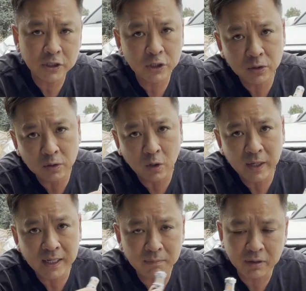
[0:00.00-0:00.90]
To go
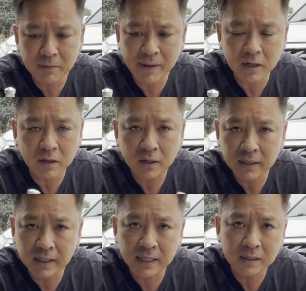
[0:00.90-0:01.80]
ahead and put it back on
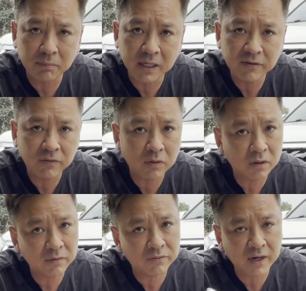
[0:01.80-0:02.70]
and let it blink
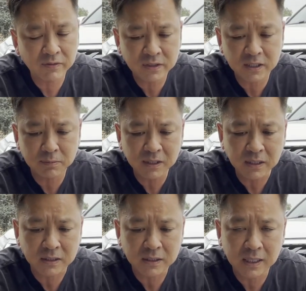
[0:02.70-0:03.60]
for five or six minutes.